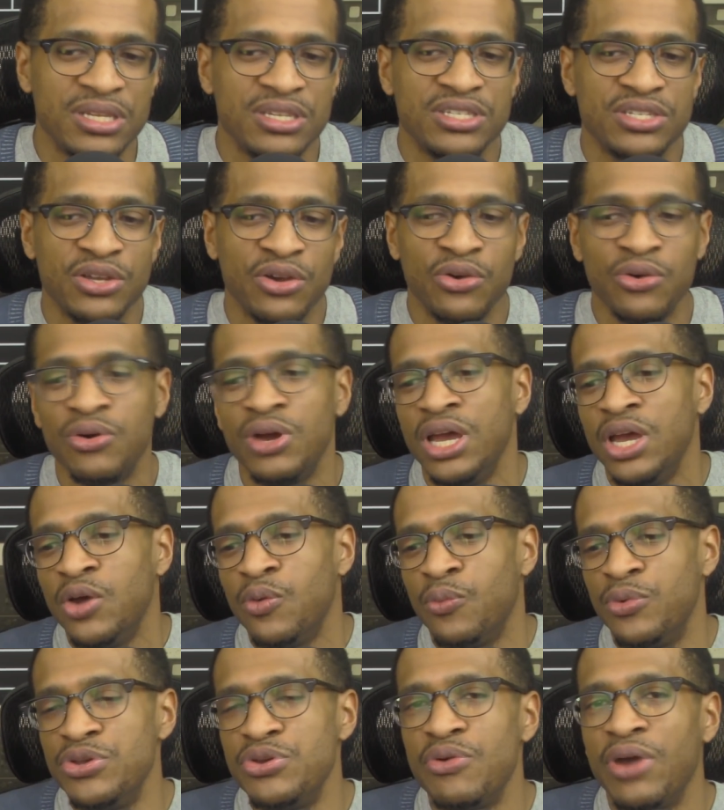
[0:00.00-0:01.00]
And so
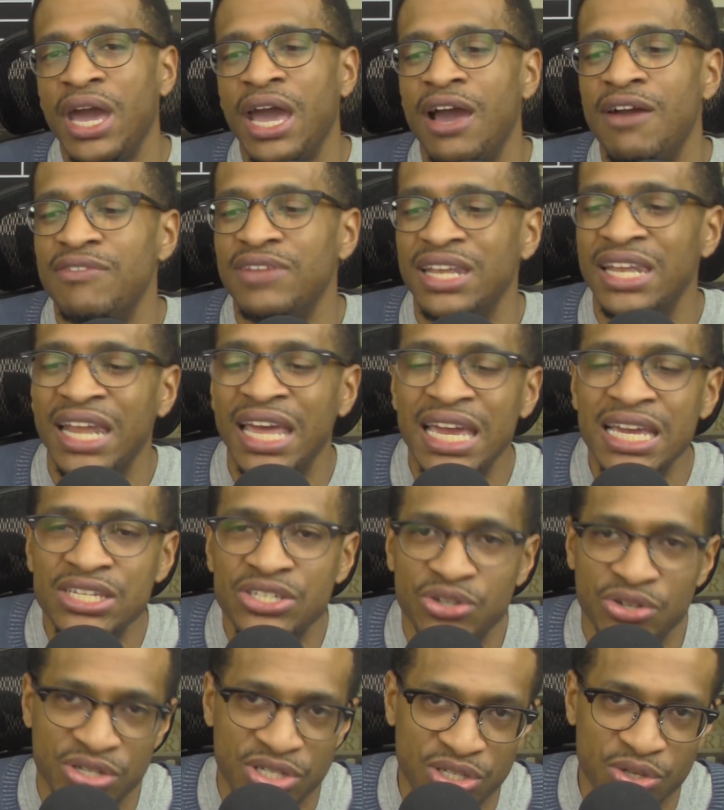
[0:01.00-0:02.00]
when you have
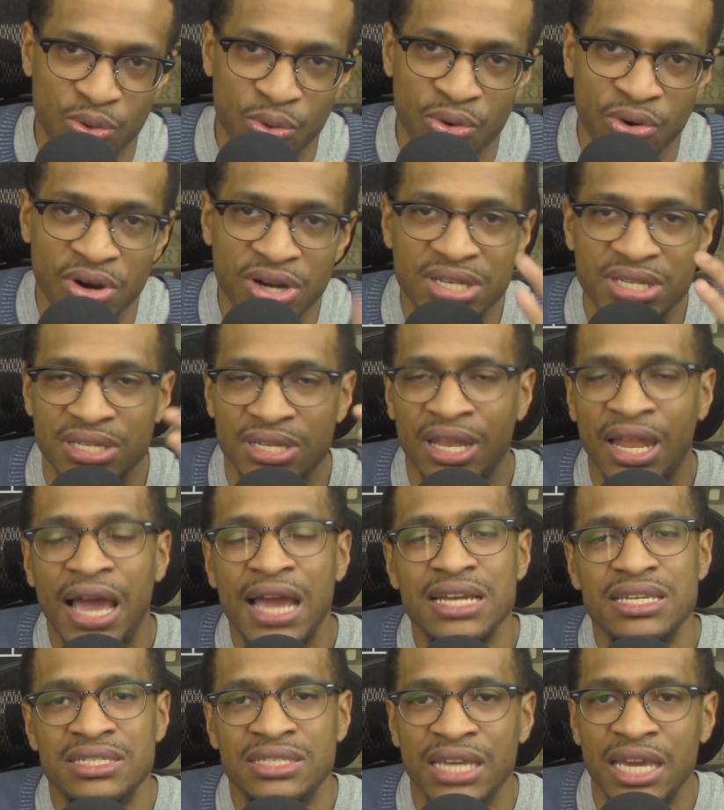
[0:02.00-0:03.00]
laser swords,
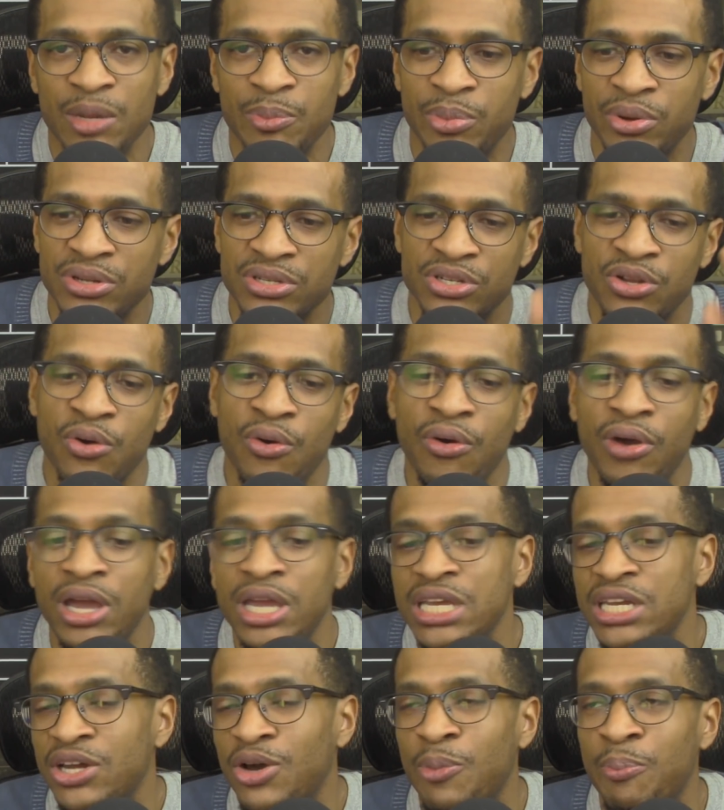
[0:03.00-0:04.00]
lightsabers
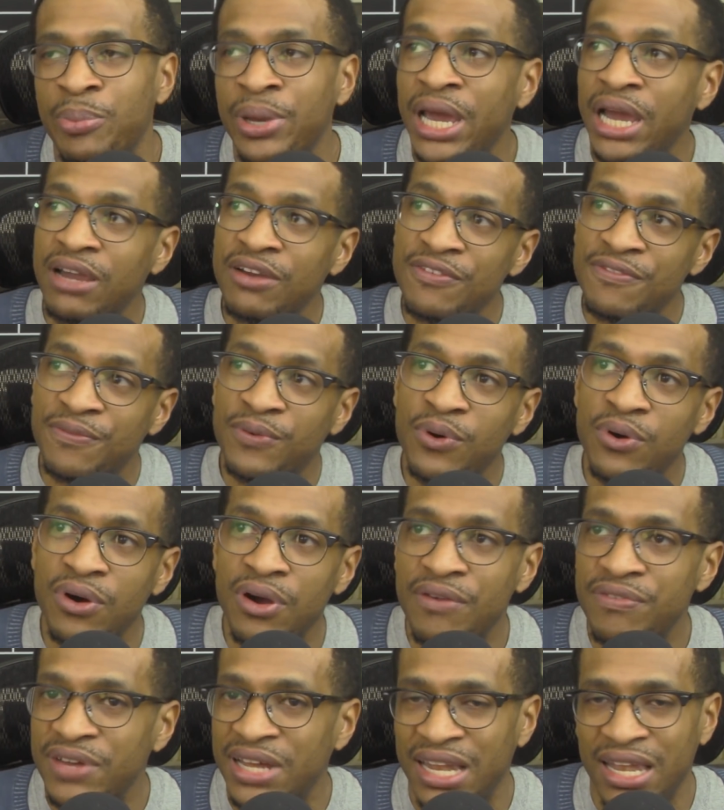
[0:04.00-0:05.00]
going, you know, back and
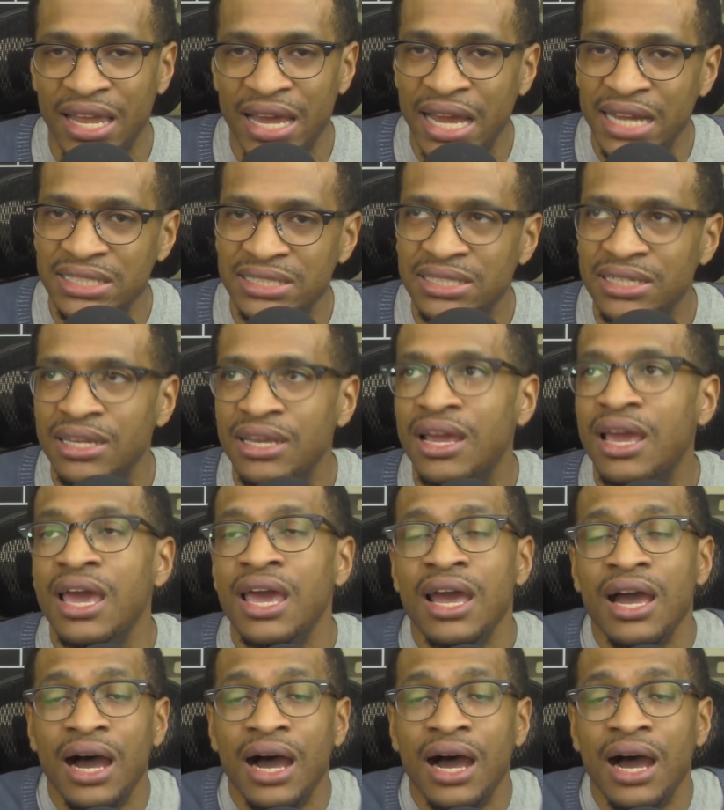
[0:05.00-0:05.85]
forth, clashing,